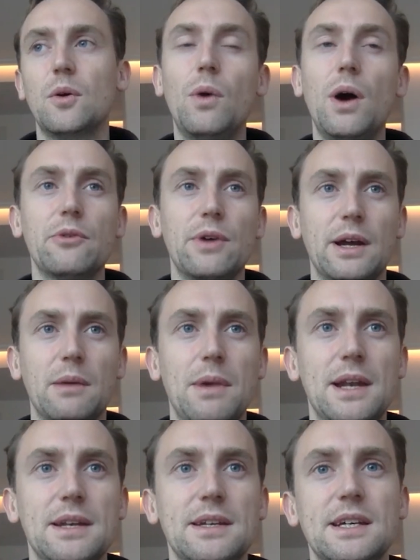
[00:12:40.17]
What I'd
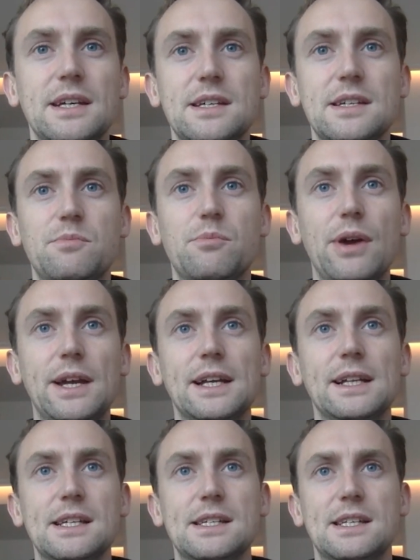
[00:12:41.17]
recommend is
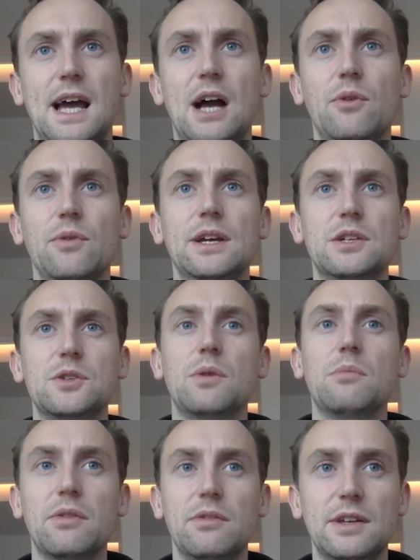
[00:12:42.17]
breaking this down into a
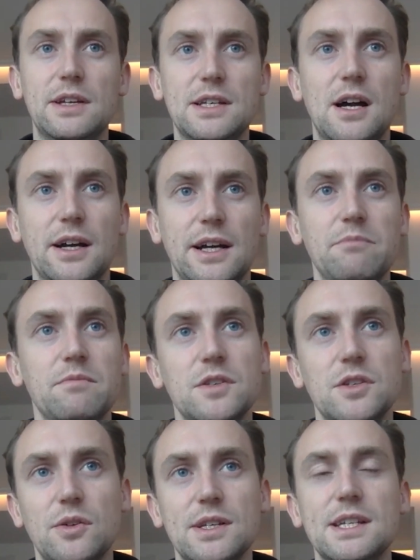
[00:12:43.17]
monthly target.
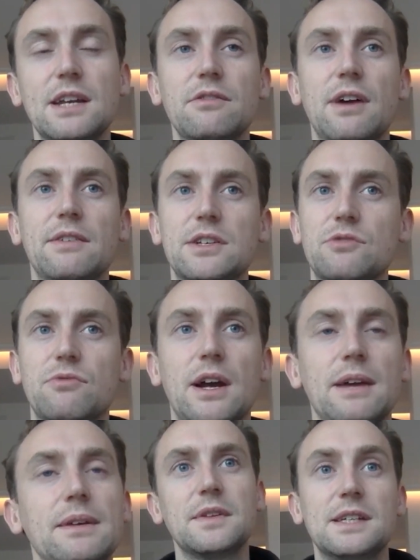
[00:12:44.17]
So instead of having to
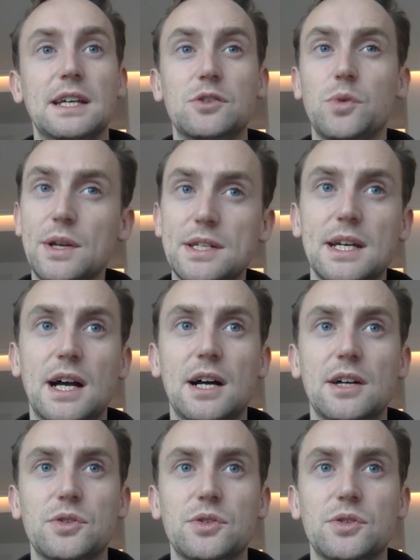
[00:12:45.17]
write, say, 20
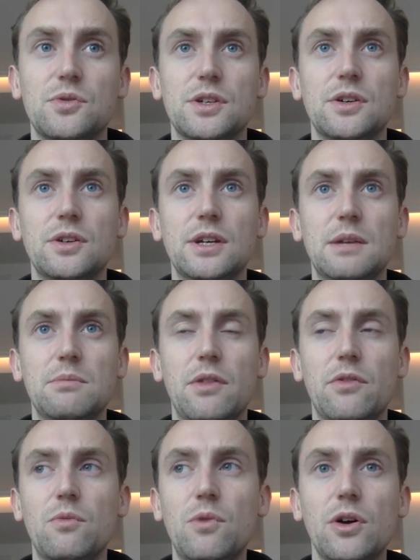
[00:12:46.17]
articles in
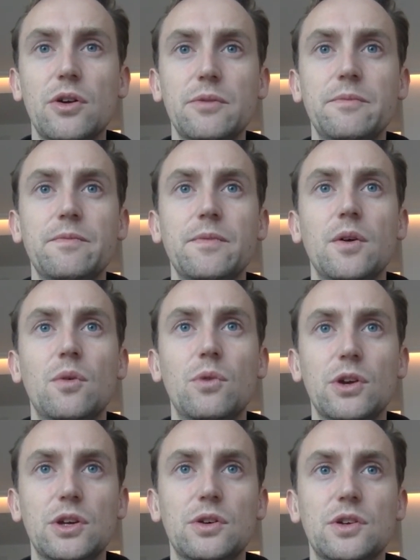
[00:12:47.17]
month 1,
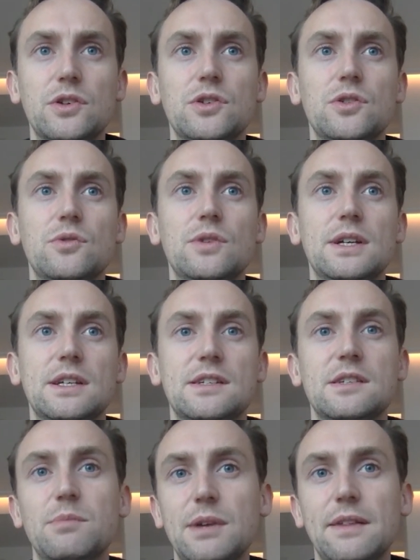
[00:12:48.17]
what you can do is
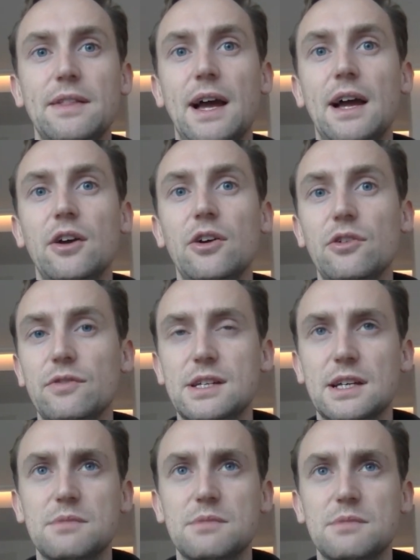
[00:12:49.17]
split that over
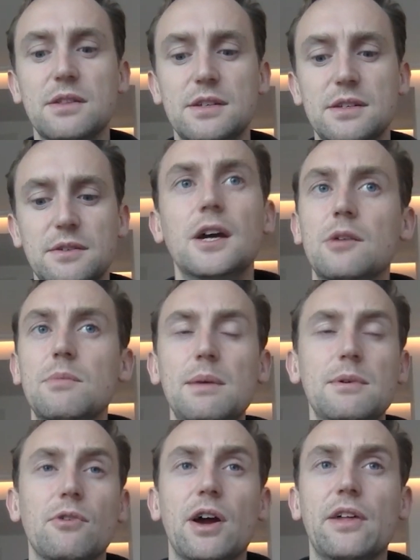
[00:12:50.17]
6 months and
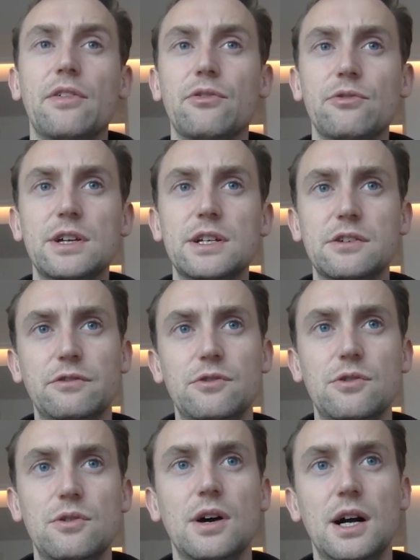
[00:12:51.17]
maybe write 3 to
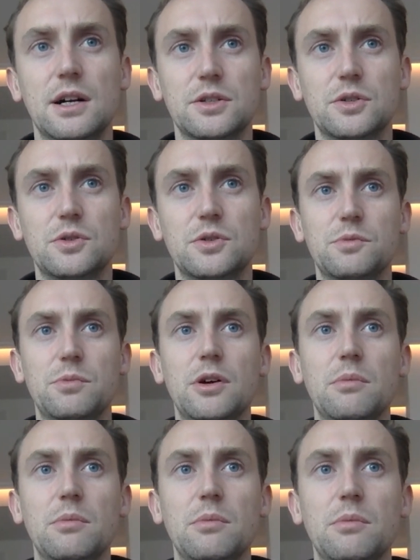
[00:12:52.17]
4 articles per
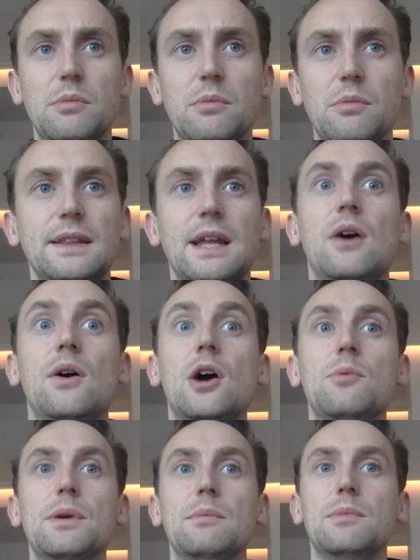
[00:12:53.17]
month. That'll
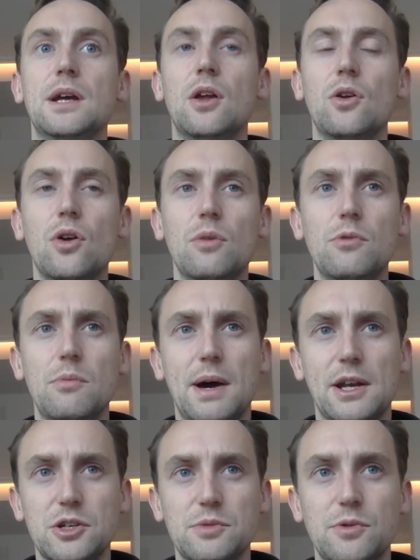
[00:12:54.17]
help it be a lot more
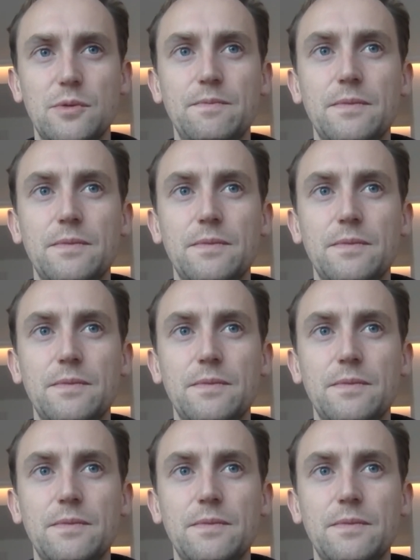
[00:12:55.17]
manageable.